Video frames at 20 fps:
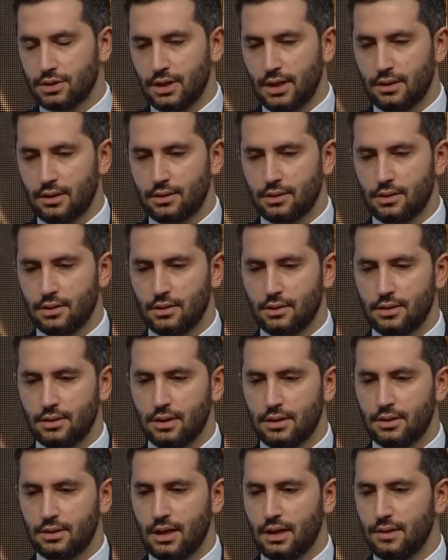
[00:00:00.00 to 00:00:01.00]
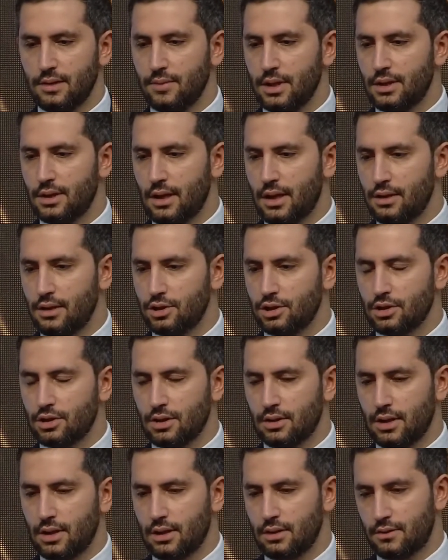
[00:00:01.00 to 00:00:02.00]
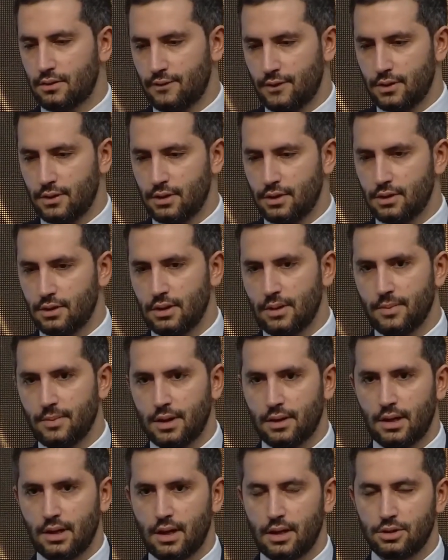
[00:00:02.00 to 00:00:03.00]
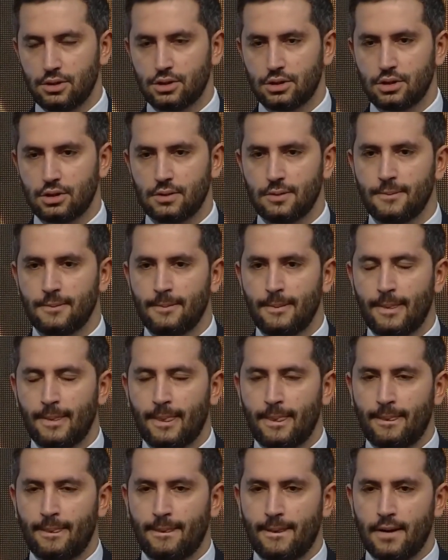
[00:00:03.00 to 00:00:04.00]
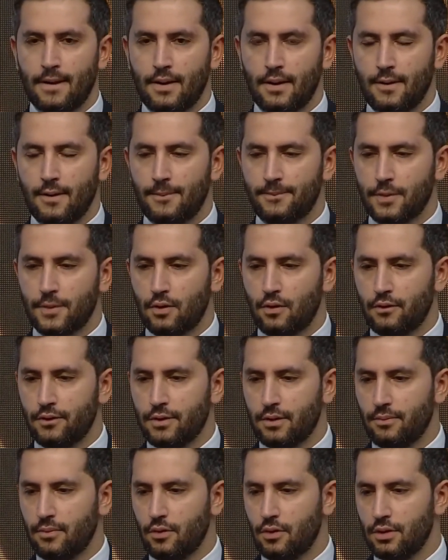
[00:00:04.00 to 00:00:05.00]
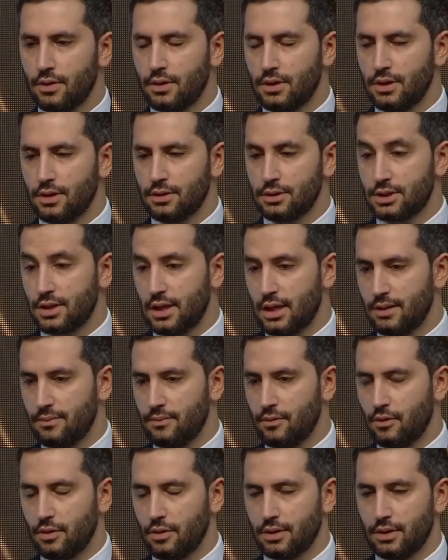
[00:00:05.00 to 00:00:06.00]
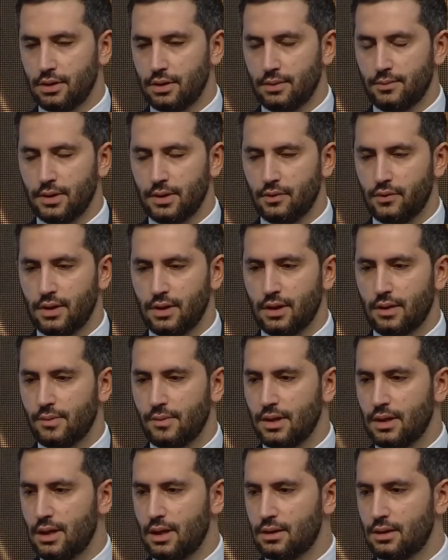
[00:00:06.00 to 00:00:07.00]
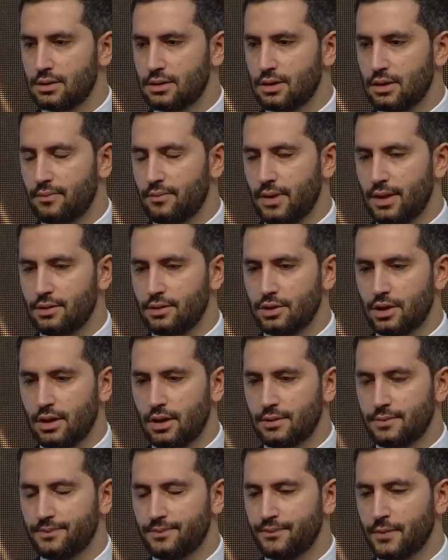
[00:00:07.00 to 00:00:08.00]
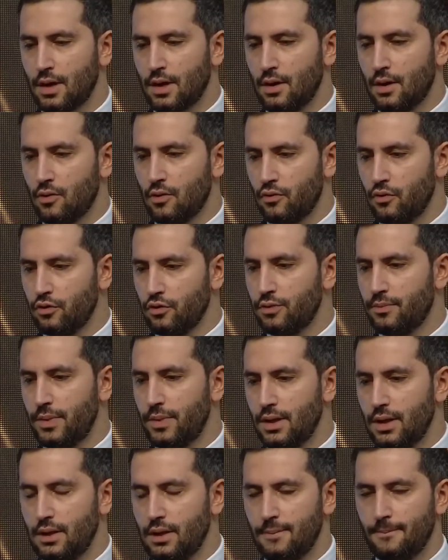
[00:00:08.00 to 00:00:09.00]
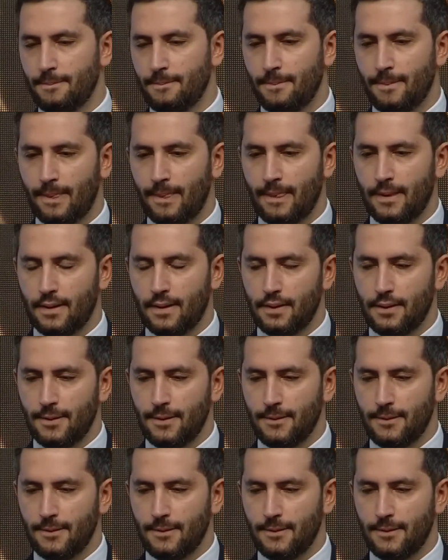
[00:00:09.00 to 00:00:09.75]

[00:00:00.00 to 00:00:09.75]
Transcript: of the border, state border between Armenia and Azerbaijan would be conducted on the basis of the Almaty Declaration.